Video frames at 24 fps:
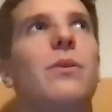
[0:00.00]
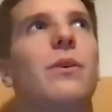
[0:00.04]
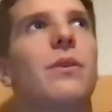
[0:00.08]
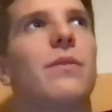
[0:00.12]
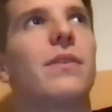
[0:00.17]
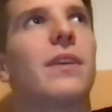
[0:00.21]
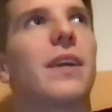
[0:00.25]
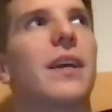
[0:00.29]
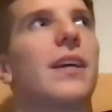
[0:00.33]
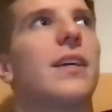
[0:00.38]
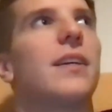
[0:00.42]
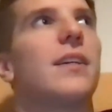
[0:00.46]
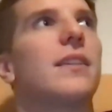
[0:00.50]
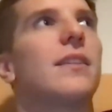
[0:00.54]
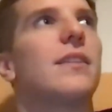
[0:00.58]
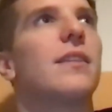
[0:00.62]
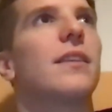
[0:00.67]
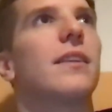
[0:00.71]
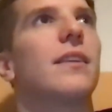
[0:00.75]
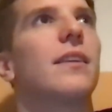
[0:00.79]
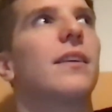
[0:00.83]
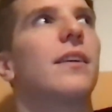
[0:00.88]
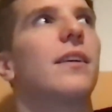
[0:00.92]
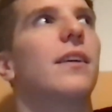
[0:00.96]
I've gained.
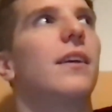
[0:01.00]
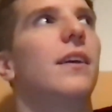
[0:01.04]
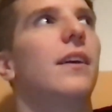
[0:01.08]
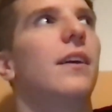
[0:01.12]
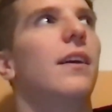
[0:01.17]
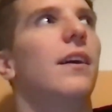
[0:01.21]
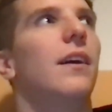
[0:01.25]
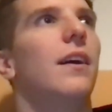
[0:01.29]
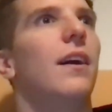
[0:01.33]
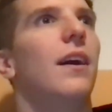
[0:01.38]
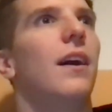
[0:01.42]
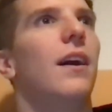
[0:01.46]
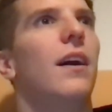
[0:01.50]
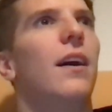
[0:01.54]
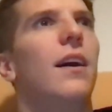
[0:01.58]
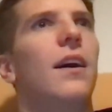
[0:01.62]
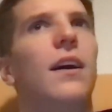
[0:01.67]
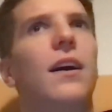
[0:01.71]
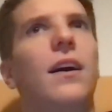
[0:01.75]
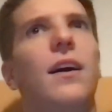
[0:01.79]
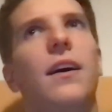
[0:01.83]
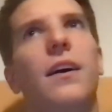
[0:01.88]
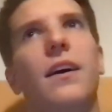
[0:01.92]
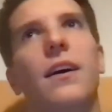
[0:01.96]

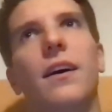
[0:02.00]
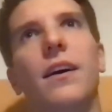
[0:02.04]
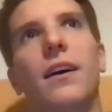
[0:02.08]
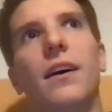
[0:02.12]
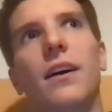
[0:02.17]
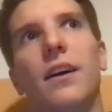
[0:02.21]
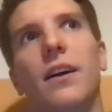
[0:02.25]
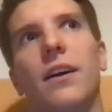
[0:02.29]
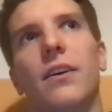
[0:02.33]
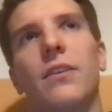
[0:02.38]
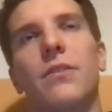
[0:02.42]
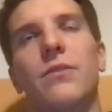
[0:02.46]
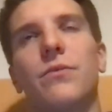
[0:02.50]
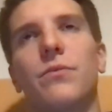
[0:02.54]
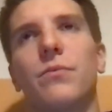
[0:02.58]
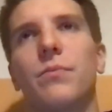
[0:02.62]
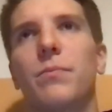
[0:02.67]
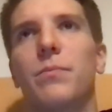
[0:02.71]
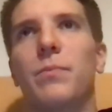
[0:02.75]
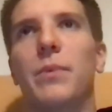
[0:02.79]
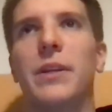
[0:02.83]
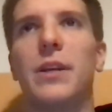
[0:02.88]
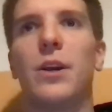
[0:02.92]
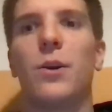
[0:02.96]
I've
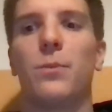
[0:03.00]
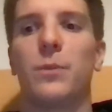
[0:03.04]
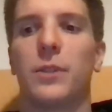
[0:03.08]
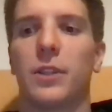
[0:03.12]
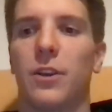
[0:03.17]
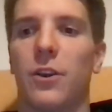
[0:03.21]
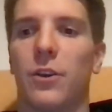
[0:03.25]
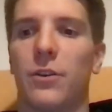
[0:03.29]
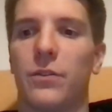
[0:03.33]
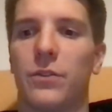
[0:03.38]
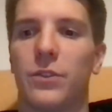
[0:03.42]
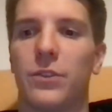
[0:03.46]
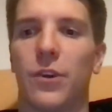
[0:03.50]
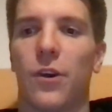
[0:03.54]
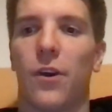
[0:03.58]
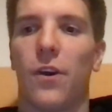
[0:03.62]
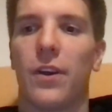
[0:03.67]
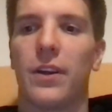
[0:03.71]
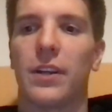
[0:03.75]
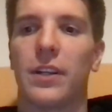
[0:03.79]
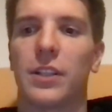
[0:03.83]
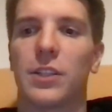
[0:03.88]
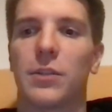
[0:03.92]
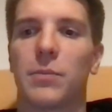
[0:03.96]
been able to kind of start
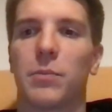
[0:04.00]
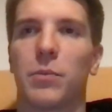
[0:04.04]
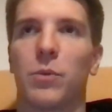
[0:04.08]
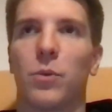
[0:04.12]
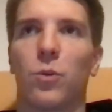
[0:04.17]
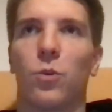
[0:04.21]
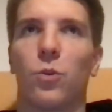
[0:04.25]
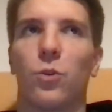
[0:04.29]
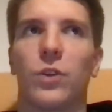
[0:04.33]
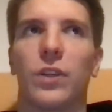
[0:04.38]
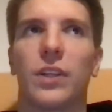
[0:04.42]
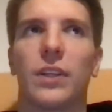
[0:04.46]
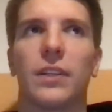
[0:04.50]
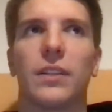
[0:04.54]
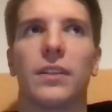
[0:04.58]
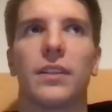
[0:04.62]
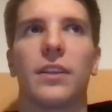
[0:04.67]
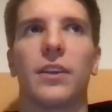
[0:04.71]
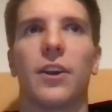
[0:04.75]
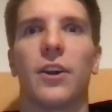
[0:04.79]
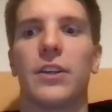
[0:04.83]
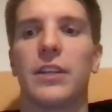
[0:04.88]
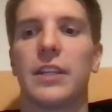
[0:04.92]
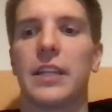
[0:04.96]
exploring
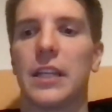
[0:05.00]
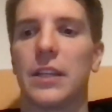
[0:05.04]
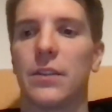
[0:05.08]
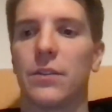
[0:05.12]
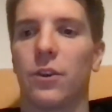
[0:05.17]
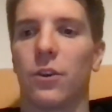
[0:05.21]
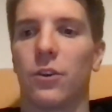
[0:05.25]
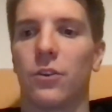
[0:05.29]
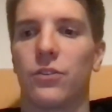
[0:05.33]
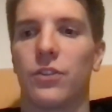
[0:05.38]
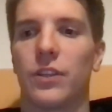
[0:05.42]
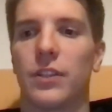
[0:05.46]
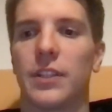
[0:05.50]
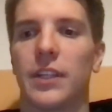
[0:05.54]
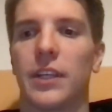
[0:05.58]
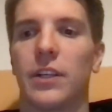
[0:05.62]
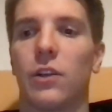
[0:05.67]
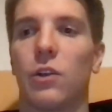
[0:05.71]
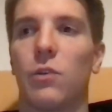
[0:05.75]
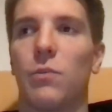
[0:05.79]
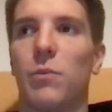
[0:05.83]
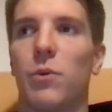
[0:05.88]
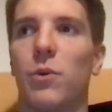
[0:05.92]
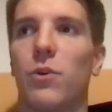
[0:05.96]
the idea of contracting a
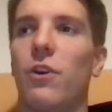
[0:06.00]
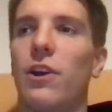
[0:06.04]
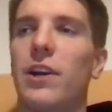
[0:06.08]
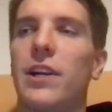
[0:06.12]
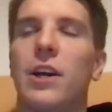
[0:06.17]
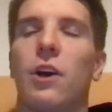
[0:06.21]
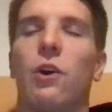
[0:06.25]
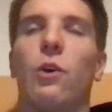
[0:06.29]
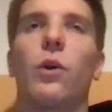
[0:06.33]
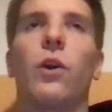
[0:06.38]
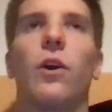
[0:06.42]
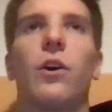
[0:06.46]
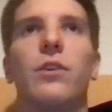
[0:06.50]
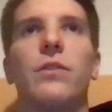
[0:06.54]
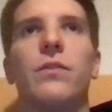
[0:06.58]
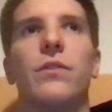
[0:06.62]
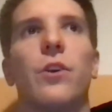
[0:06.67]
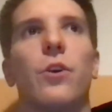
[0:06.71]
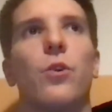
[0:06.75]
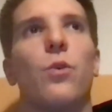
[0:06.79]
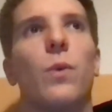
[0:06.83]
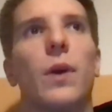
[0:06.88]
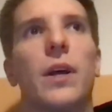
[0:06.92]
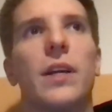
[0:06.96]
lot more. I now kind of
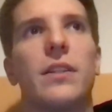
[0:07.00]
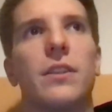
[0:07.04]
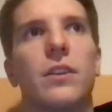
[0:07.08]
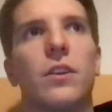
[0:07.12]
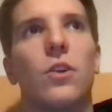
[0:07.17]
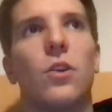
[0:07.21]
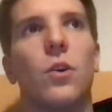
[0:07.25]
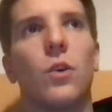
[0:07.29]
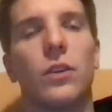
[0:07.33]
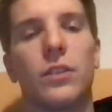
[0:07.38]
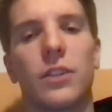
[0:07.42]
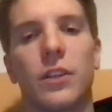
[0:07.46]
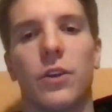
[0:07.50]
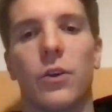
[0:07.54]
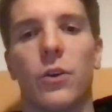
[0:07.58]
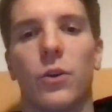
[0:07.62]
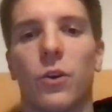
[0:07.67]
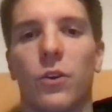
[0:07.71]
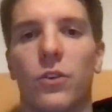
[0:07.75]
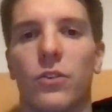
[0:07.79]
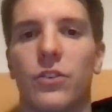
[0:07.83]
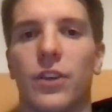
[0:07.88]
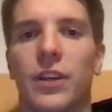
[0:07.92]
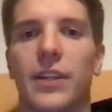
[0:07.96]
know where to look to go
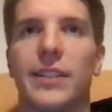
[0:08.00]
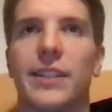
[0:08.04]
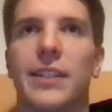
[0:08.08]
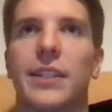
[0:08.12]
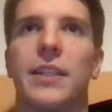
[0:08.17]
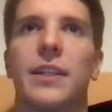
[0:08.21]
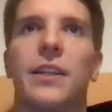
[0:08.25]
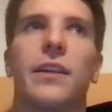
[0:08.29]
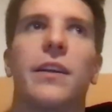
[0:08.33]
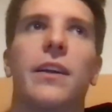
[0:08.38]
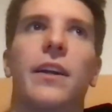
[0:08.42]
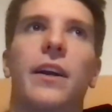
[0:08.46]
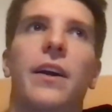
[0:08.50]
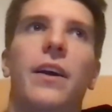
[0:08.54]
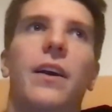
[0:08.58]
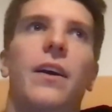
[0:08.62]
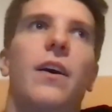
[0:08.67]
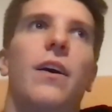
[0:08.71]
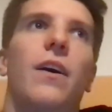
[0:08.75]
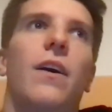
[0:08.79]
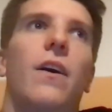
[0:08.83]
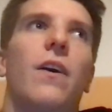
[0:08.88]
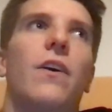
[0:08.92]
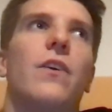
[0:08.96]
contracting.
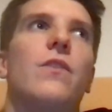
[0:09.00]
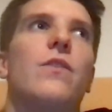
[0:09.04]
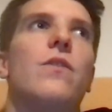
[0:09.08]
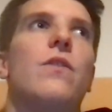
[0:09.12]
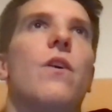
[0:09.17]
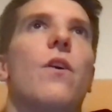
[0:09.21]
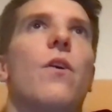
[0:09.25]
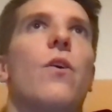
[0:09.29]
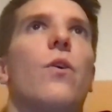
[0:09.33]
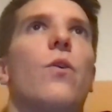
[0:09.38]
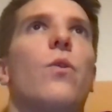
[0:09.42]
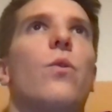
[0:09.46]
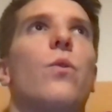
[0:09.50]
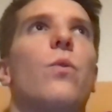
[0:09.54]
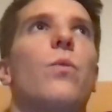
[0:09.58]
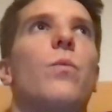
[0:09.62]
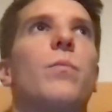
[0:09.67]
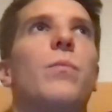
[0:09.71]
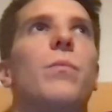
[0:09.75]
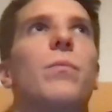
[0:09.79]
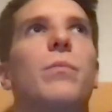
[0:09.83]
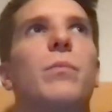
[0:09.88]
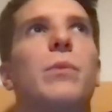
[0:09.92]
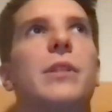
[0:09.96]
I know
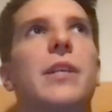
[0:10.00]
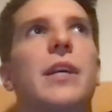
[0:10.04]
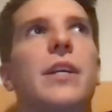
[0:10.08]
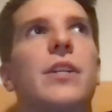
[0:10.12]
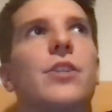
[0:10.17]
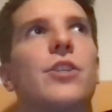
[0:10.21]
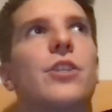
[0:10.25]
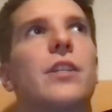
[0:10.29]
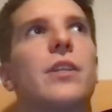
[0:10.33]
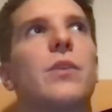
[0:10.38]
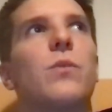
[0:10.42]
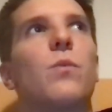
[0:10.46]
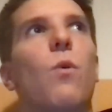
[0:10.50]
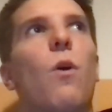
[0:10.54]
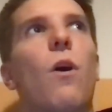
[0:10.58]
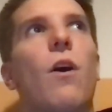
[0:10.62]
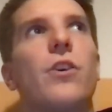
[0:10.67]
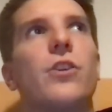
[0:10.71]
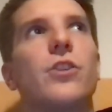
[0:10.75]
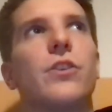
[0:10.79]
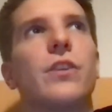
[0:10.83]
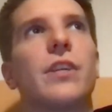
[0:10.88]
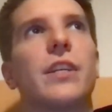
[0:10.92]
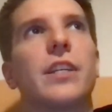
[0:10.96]
potentially what I
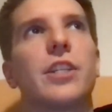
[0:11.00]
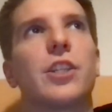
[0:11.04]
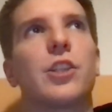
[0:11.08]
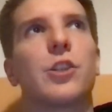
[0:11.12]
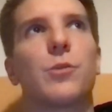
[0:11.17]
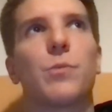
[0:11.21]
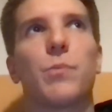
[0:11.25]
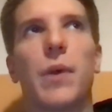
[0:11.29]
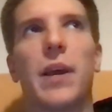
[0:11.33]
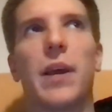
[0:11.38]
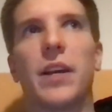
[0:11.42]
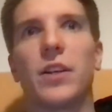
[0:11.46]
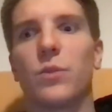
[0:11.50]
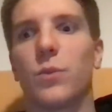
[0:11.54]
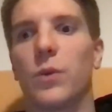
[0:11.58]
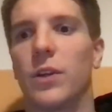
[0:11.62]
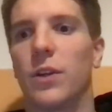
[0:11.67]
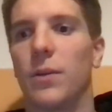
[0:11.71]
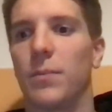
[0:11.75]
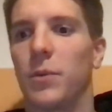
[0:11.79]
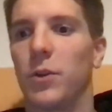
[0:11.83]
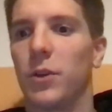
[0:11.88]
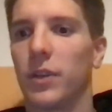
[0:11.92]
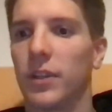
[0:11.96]
should expect when
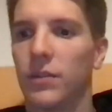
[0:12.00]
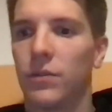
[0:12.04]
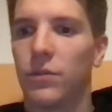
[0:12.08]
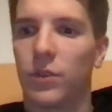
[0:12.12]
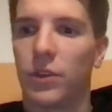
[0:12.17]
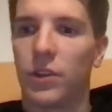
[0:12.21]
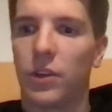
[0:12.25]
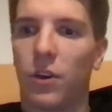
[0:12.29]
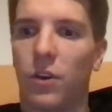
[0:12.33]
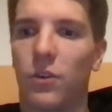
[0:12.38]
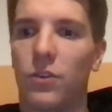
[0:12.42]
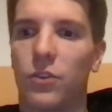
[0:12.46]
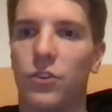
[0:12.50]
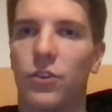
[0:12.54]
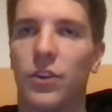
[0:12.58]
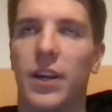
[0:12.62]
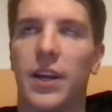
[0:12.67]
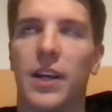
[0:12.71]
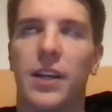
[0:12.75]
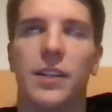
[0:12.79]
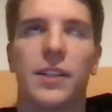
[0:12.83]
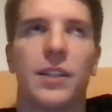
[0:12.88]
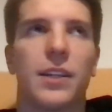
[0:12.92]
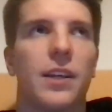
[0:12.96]
I'm looking for a
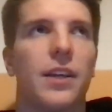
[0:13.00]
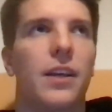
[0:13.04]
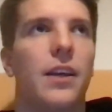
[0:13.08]
contract.